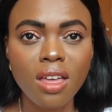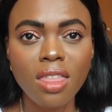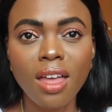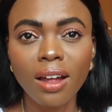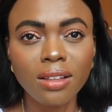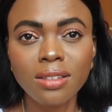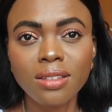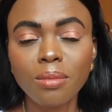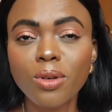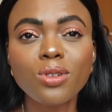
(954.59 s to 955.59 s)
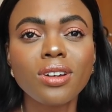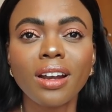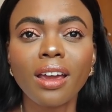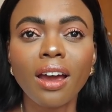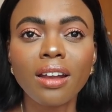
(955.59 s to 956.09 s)
that's the most you're
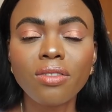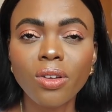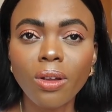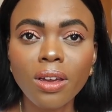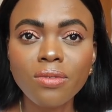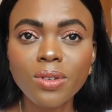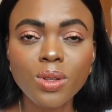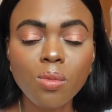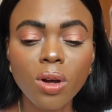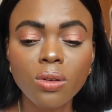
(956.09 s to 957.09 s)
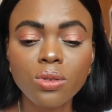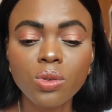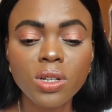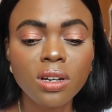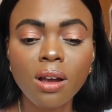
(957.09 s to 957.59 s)
gonna get if you're looking for someone who's
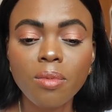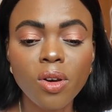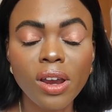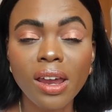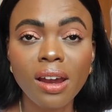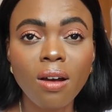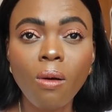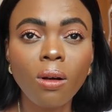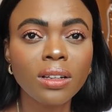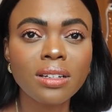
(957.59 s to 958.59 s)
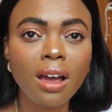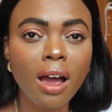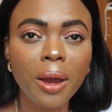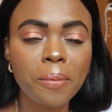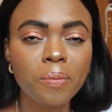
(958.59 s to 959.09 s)
switching up her hair all the
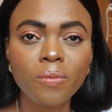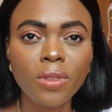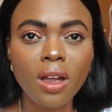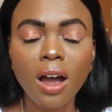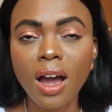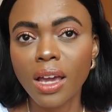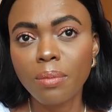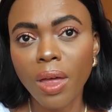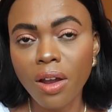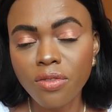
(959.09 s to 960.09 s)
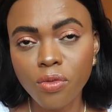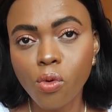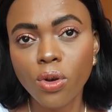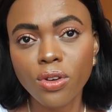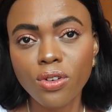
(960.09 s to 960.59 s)
time i am not
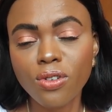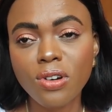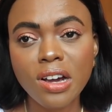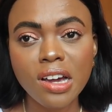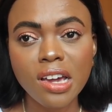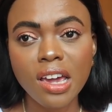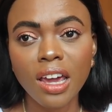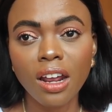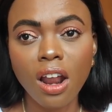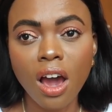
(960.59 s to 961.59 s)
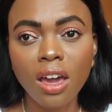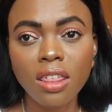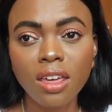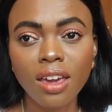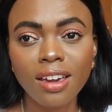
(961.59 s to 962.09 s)
for you and i
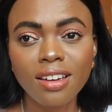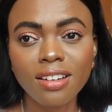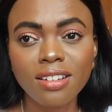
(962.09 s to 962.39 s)
think